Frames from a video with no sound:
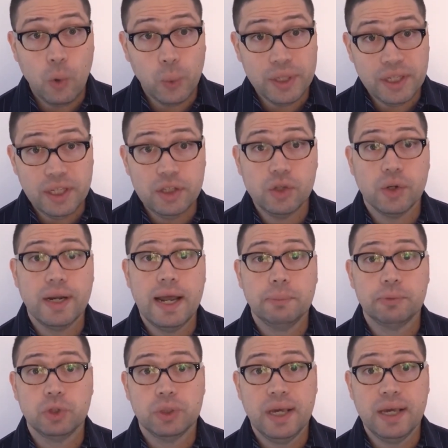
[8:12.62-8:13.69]
and we need your
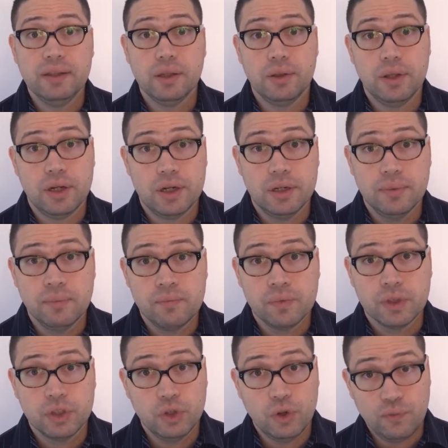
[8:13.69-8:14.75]
help to get it there.
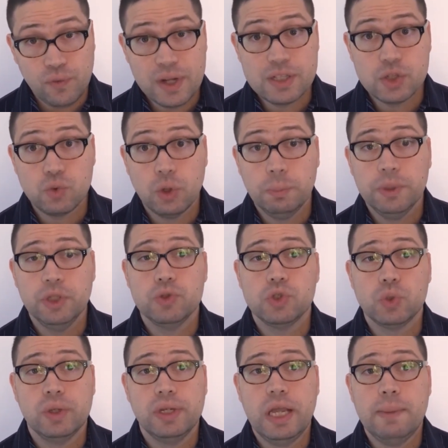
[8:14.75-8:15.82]
Your funds will be
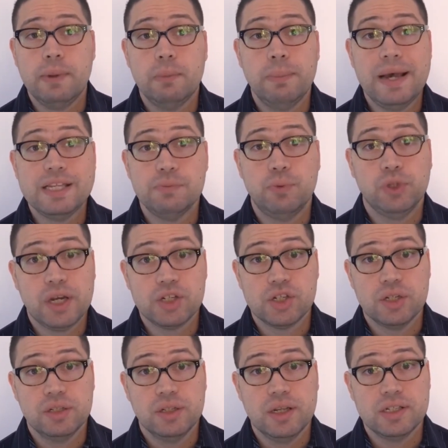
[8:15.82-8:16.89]
used to enable mass
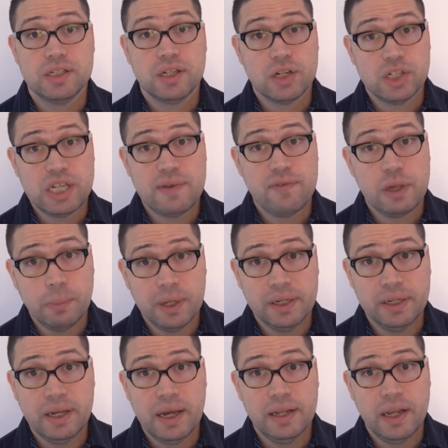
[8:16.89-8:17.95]
production and start saving
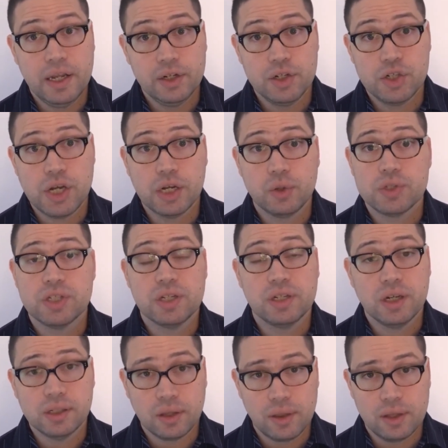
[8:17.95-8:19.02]
money and energy across
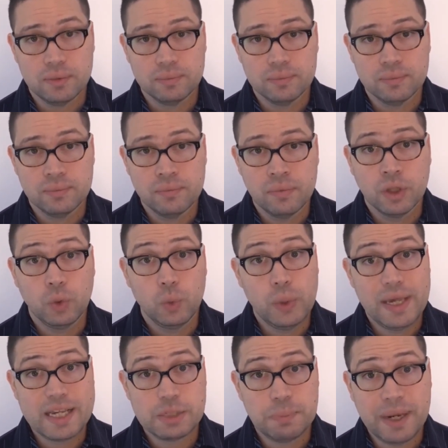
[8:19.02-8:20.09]
the country.
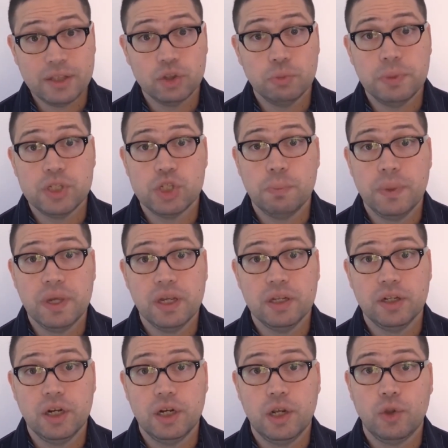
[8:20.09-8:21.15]
We expect to be
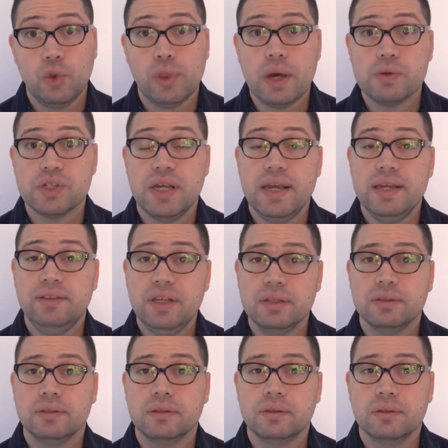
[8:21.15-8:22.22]
shipping in early two thousand
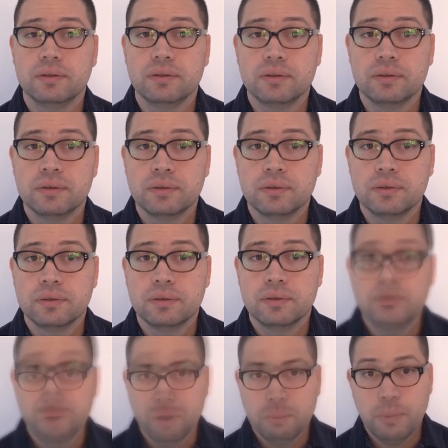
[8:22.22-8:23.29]
nineteen.
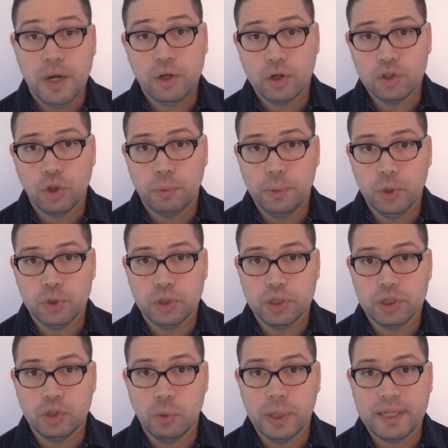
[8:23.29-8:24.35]
By
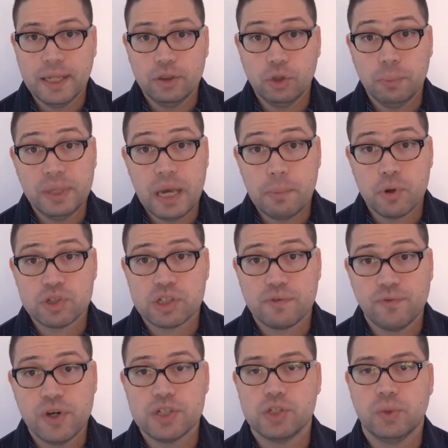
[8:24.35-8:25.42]
contributing, you will get to be
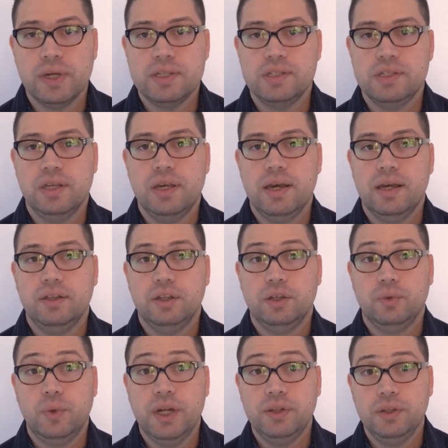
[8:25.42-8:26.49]
amongst the first to get Zia at
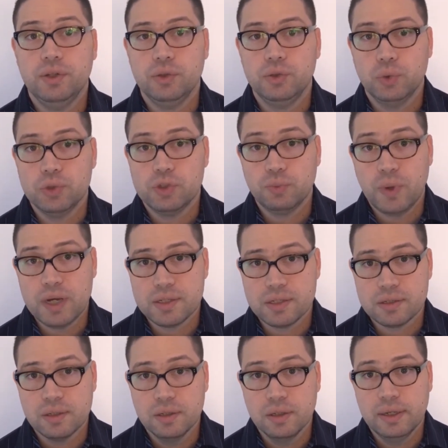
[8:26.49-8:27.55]
a greatly reduced
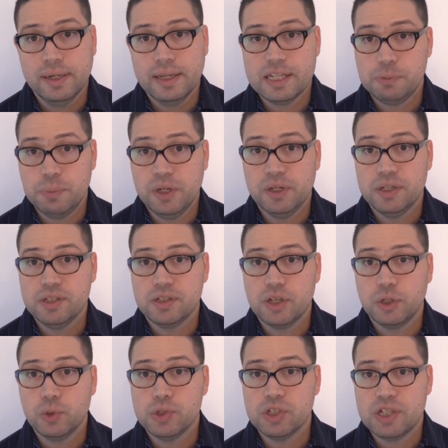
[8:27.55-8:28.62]
price.
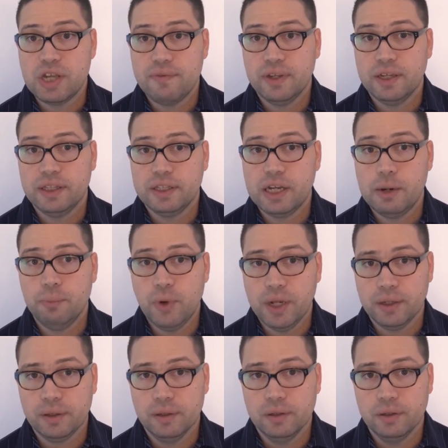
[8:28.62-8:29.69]
Experience the huge saving it can
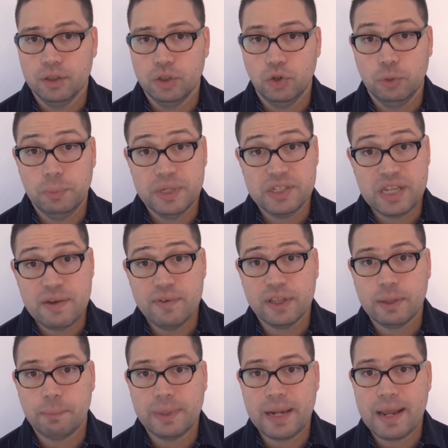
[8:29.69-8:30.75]
bring. You'll be
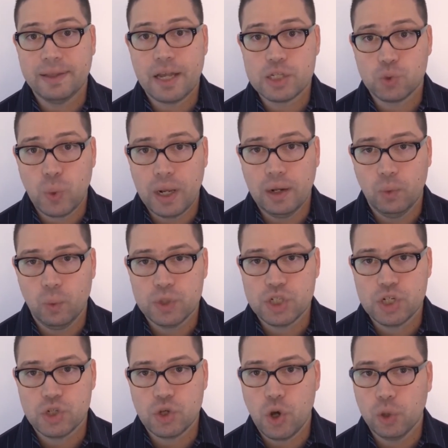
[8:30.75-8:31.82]
saving the planet as well,
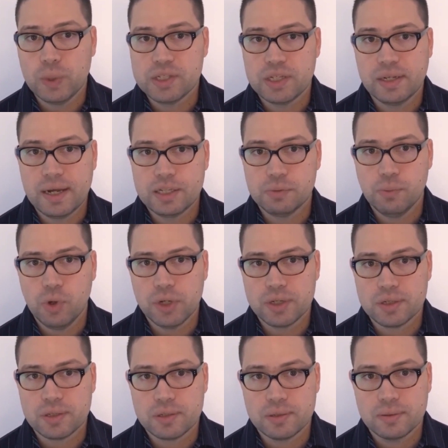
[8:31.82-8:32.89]
which is always a nice
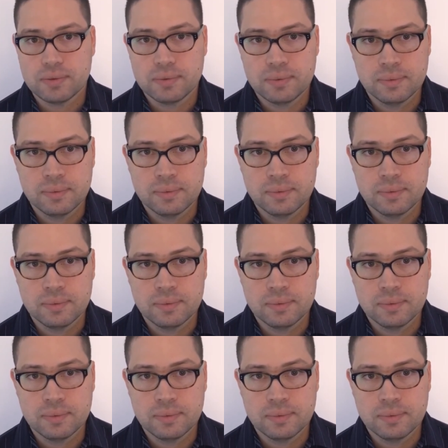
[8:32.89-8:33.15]
bonus.